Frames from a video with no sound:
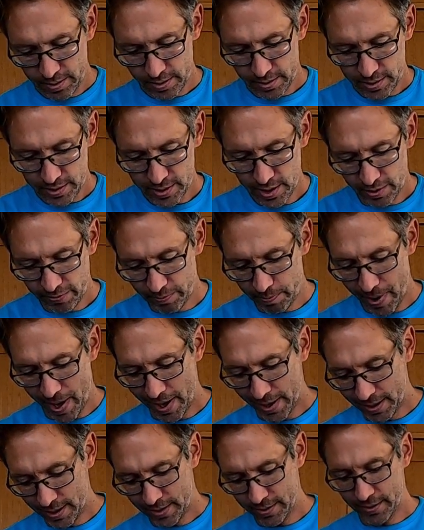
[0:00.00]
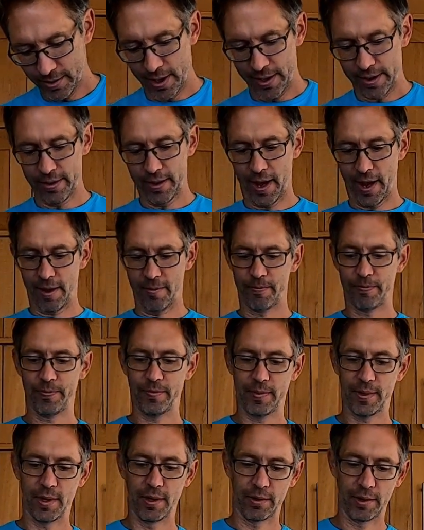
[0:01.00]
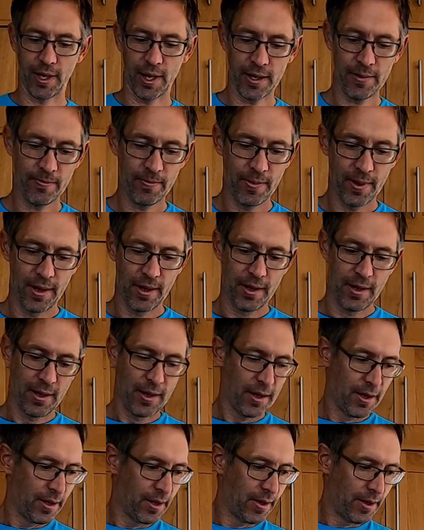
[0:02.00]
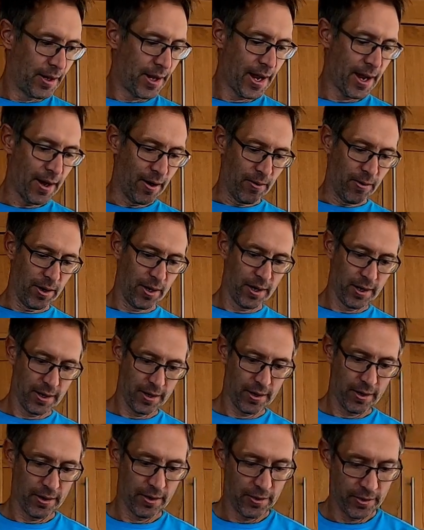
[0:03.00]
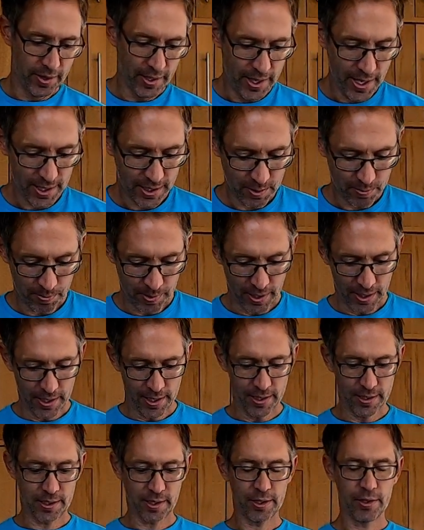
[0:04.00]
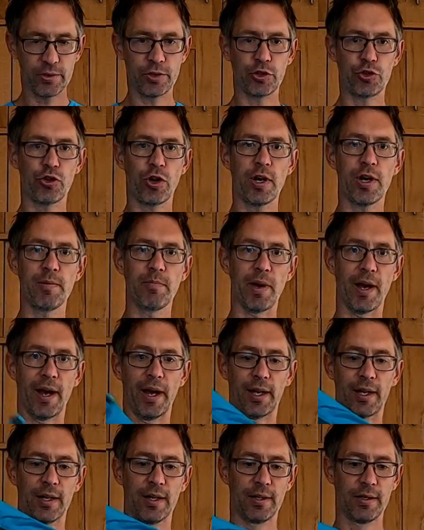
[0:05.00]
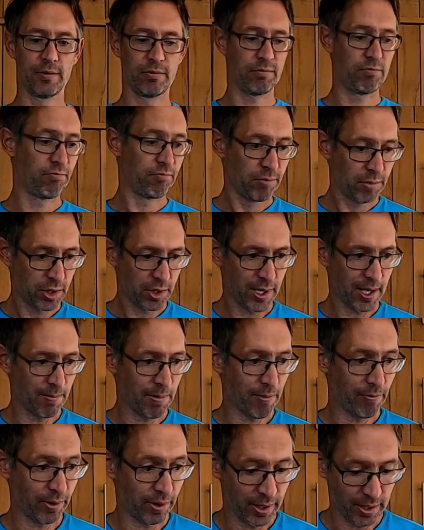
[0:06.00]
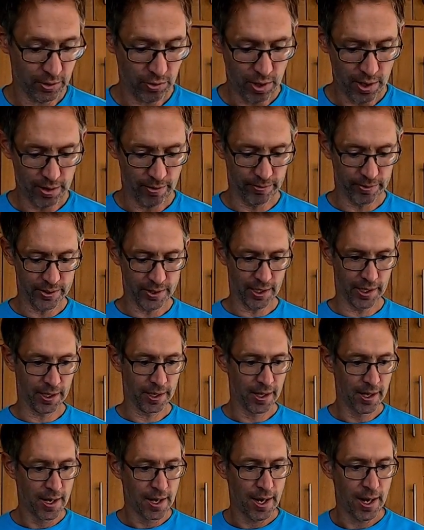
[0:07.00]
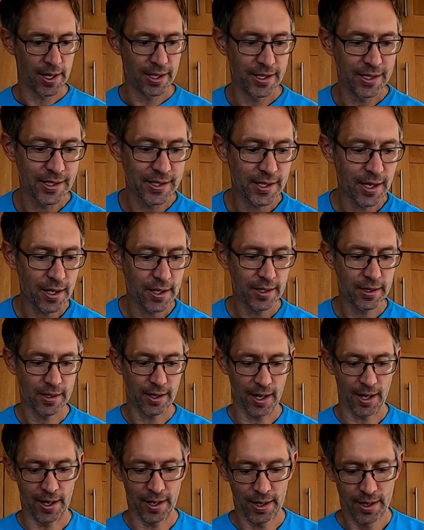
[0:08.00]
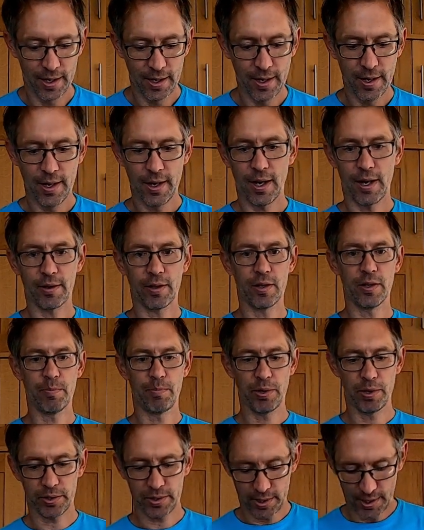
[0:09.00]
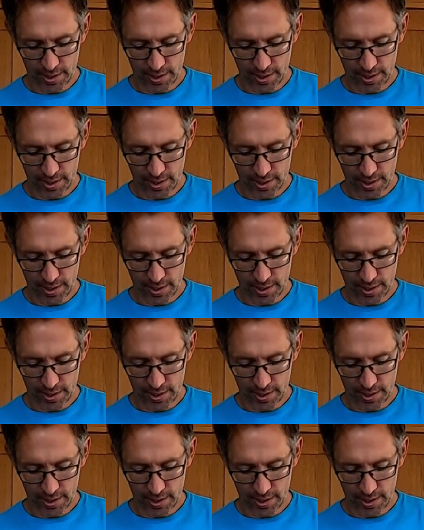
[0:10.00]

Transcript: stuff pack like that, okay? Now, the next bit is I use a dry bag to keep everything dry, obviously. And inside there, I'm going to put